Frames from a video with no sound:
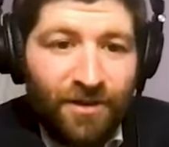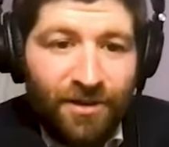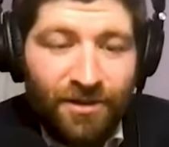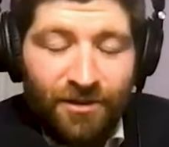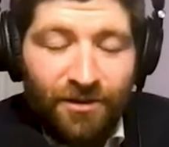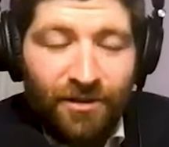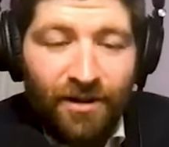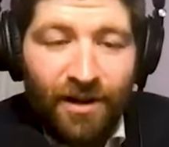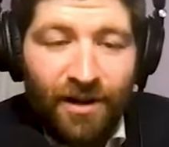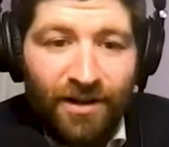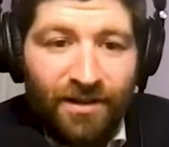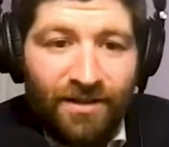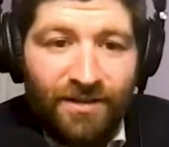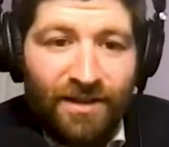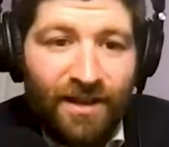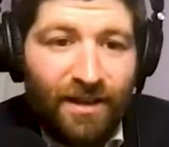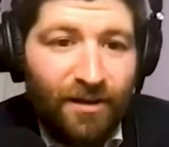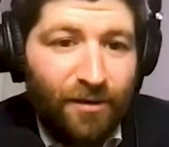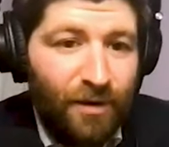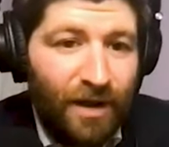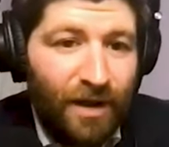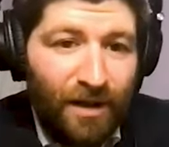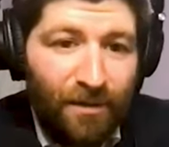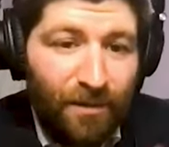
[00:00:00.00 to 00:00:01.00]
Israel Guidance, and
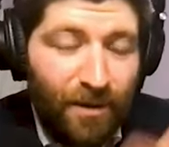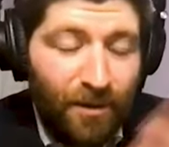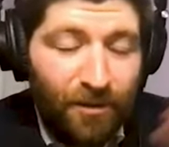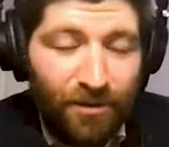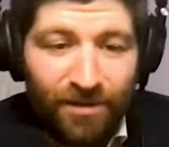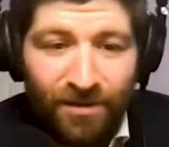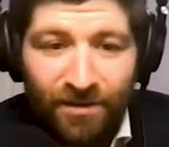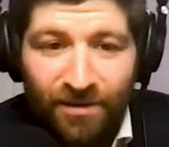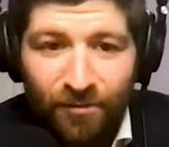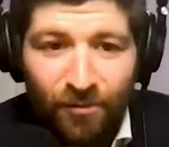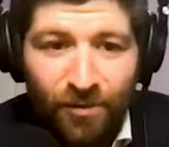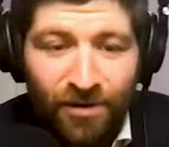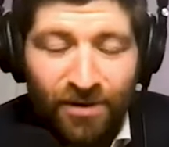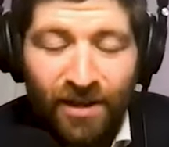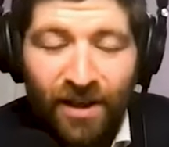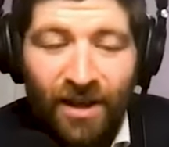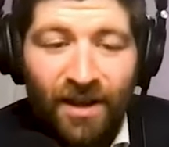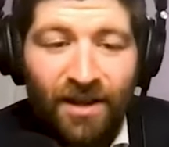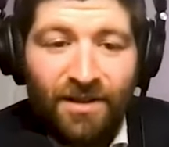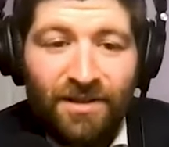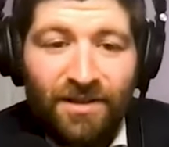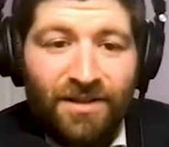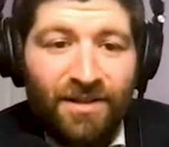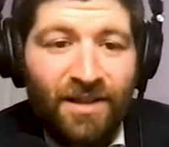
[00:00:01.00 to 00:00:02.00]
I, I met with with
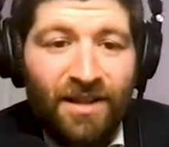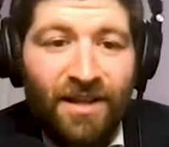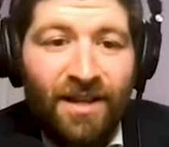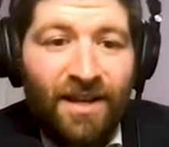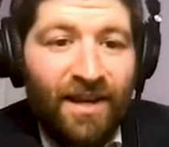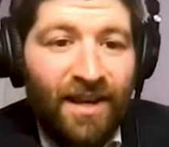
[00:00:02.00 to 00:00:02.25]
Aish,